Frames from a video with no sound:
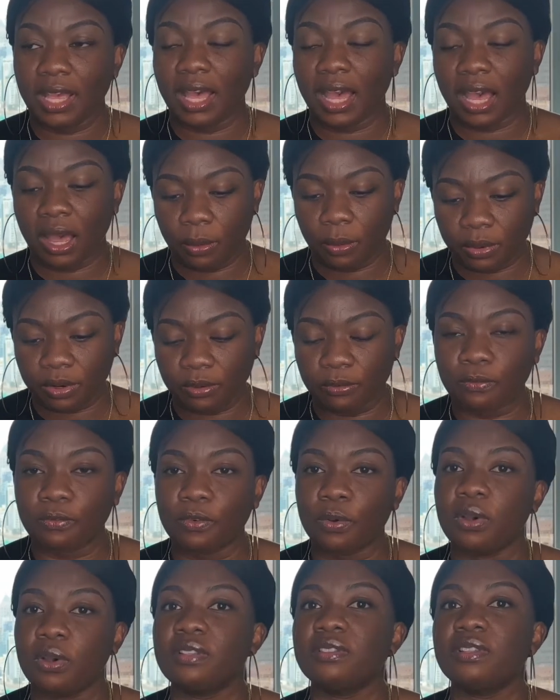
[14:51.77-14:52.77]
I would have
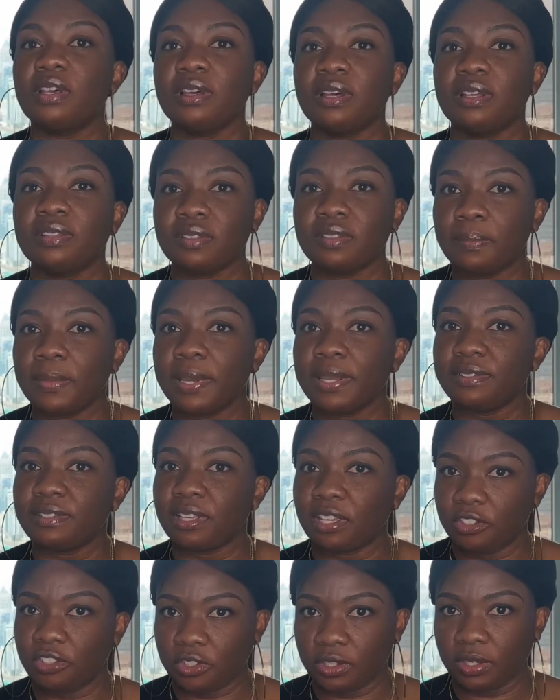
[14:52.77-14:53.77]
focused on
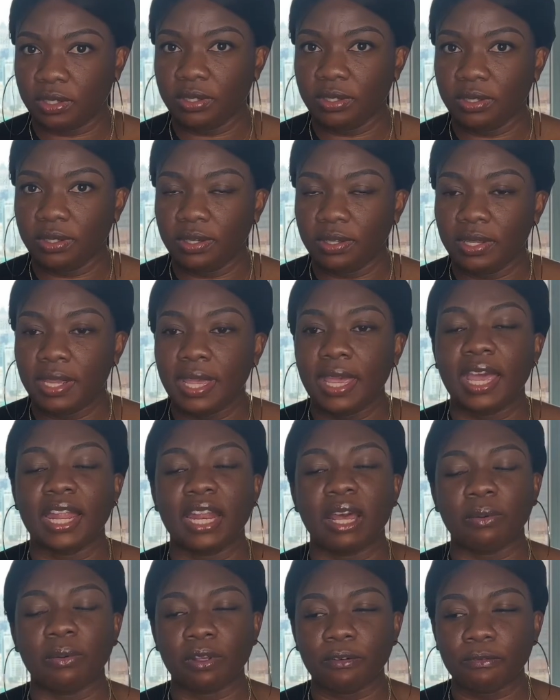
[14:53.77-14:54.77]
customization, and I
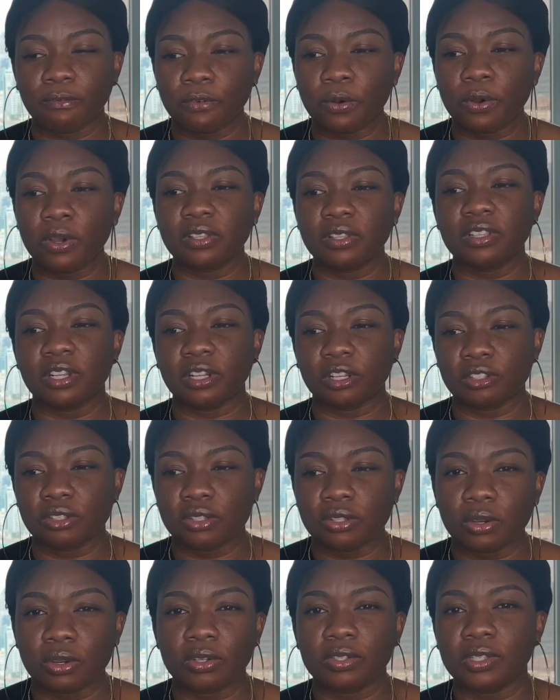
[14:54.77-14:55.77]
would have focused on a
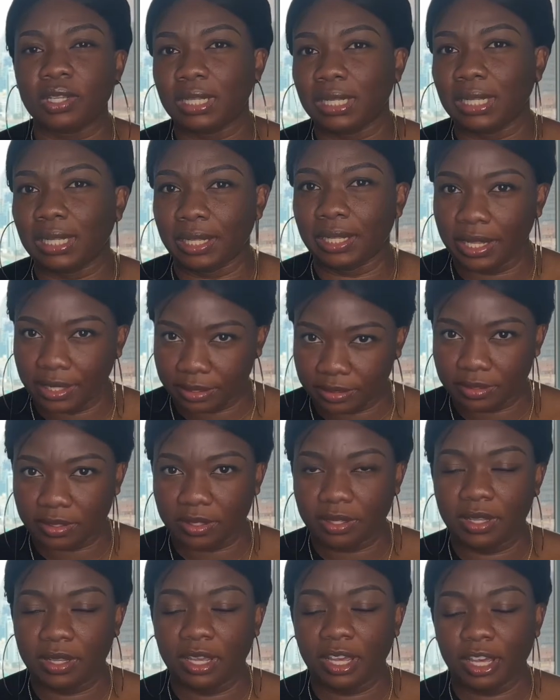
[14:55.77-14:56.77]
certain length
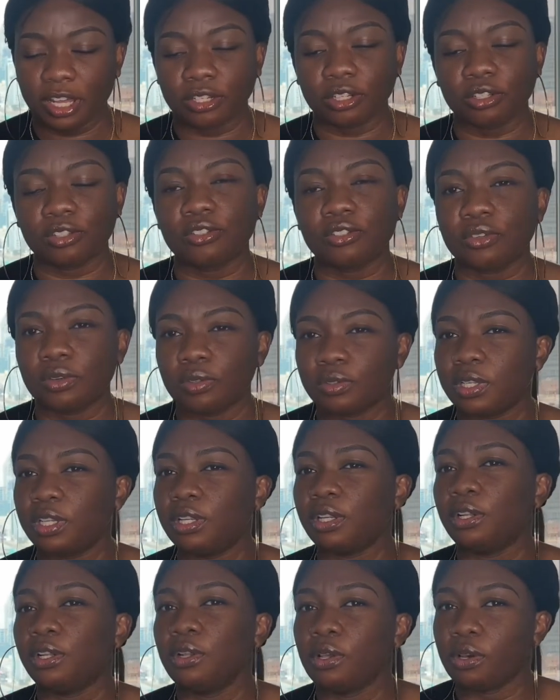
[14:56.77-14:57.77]
and a certain
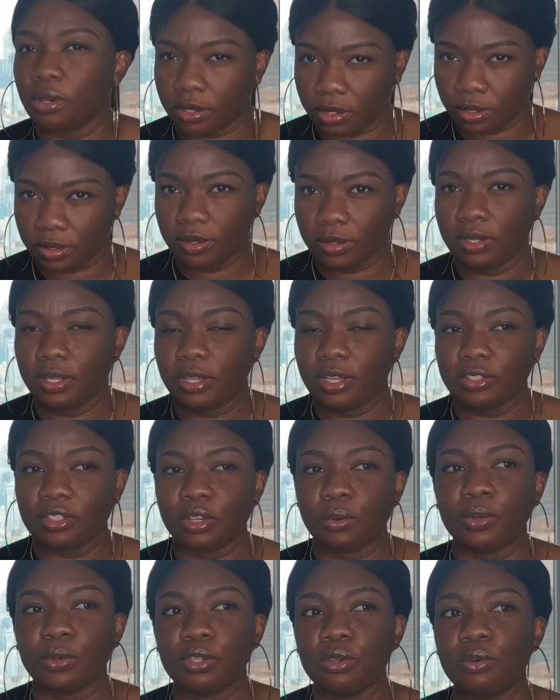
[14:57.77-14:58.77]
look. So
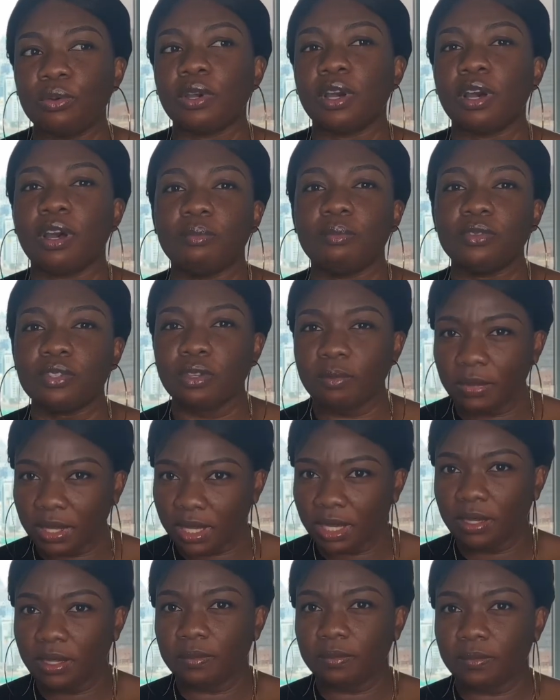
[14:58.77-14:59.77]
when you come to
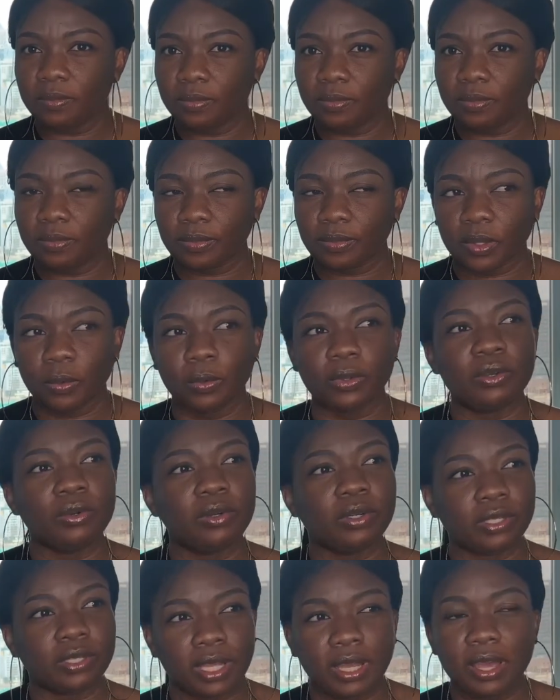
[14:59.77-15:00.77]
me, when you
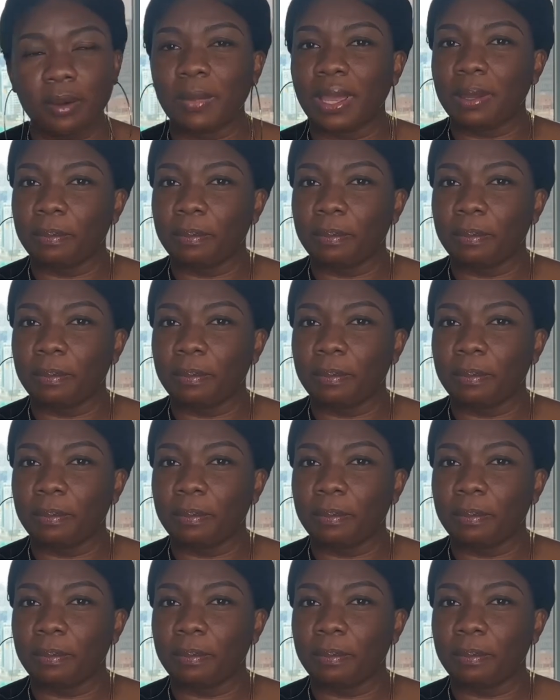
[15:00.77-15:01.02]
click on my